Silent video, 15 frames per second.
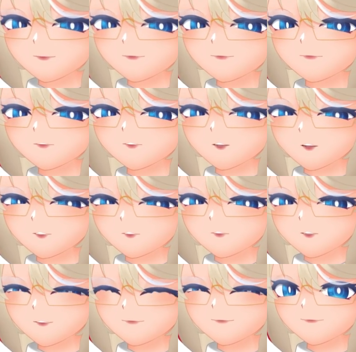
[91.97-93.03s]

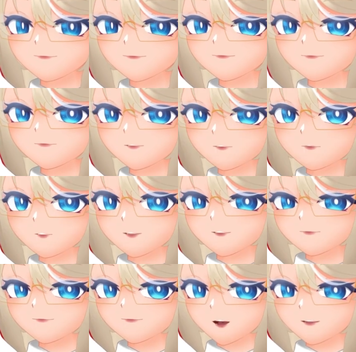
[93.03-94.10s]
So,
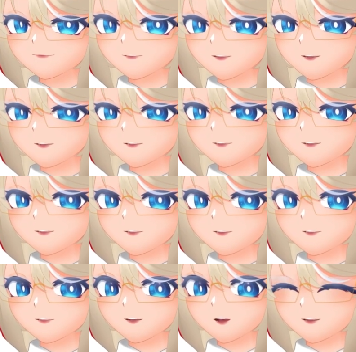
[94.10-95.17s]
Winterpuppy,
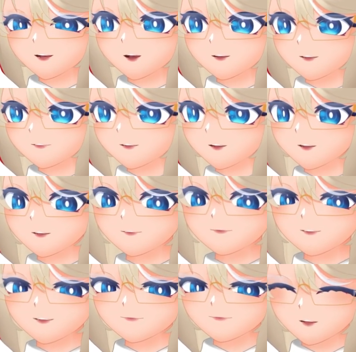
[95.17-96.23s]
apparently
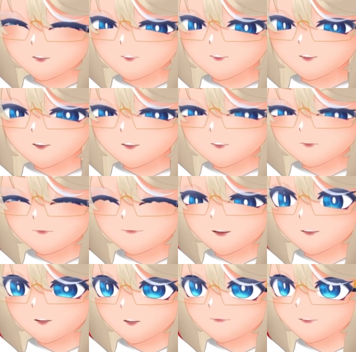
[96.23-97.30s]
the person who
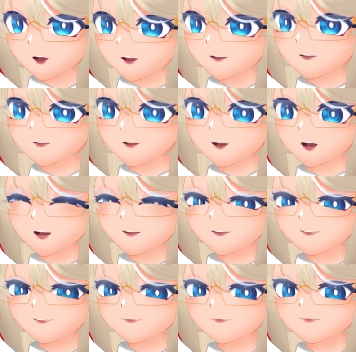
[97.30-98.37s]
made her model
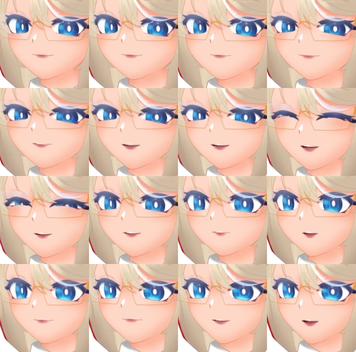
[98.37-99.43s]
has like kind of
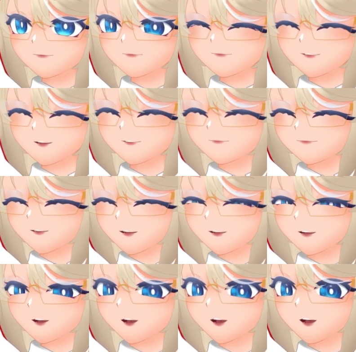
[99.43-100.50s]
dropped off the face of the
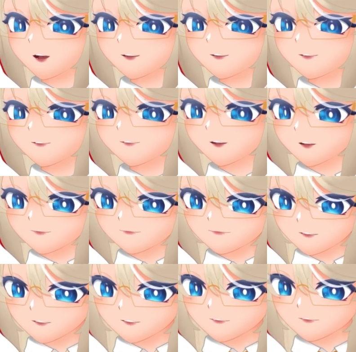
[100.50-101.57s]
planet and is not
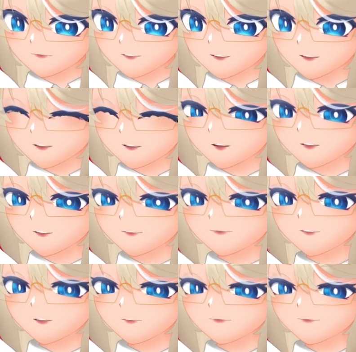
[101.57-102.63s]
responding to her.
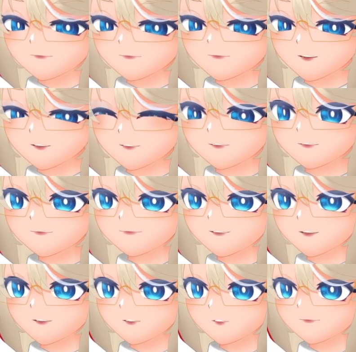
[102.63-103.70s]
So this
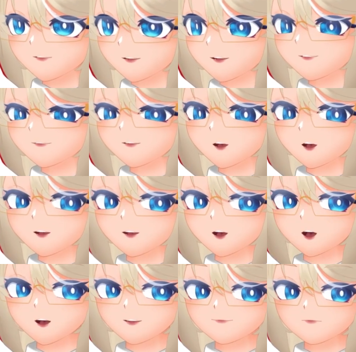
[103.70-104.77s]
VTuber is
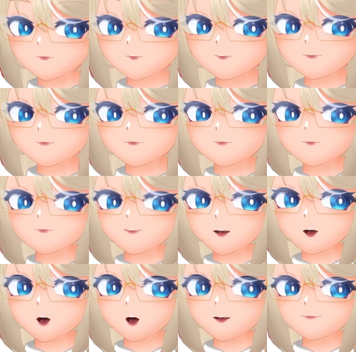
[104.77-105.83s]
unable to
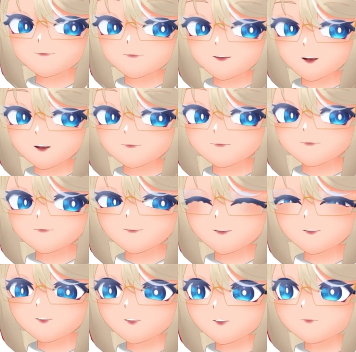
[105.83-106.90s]
get updates
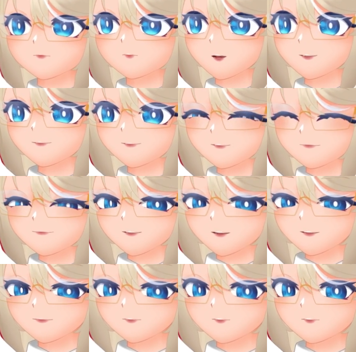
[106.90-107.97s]
that she wants to
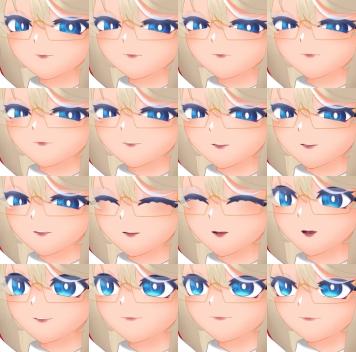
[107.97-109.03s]
make to
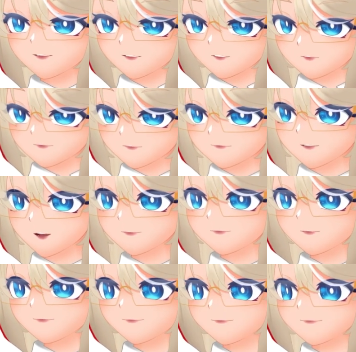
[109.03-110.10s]
her VTuber
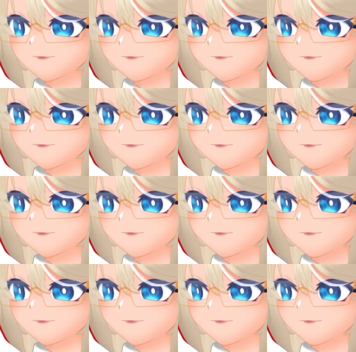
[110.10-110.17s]
model.